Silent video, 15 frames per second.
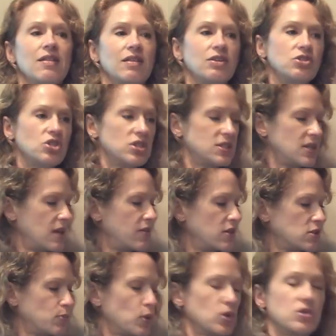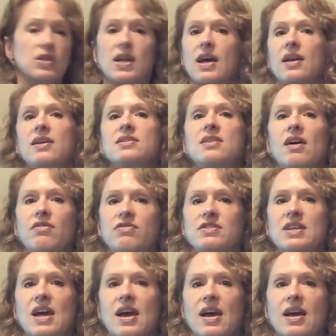Let's just say this person had a tough
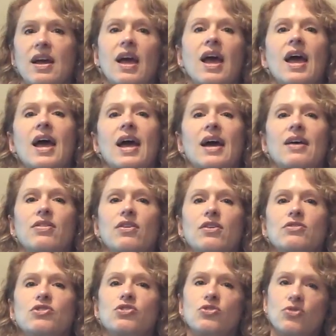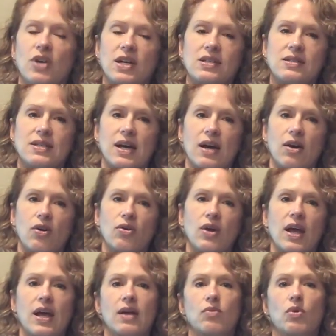day and they're stressed out,
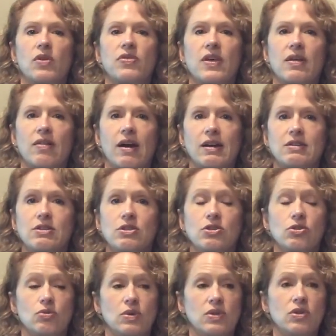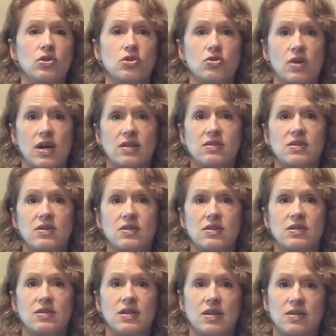and what they like to do when they're stressed
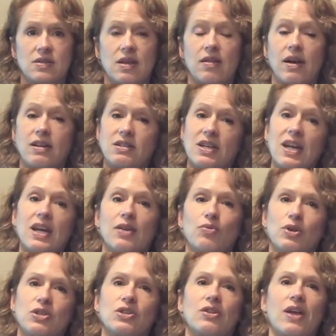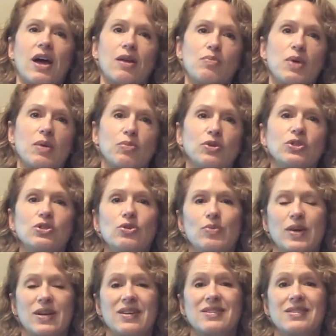is they like to eat, which a lot of people do
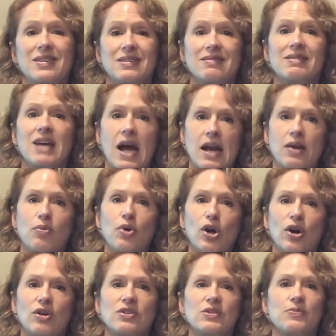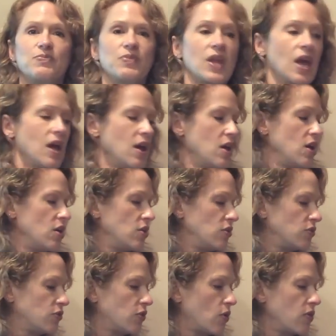because it kind of works.
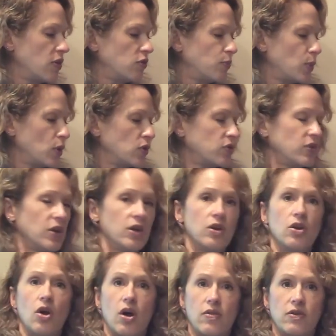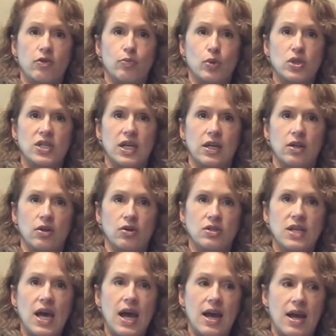So this person on this particular
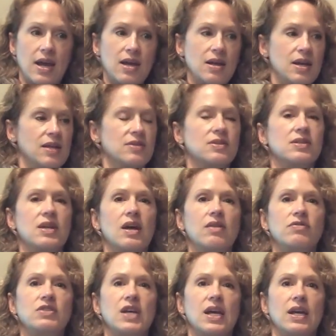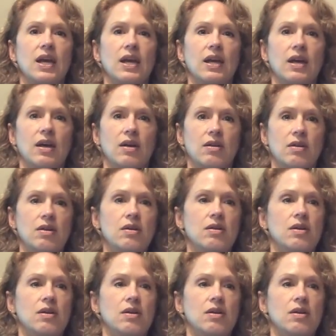day, instead of taking in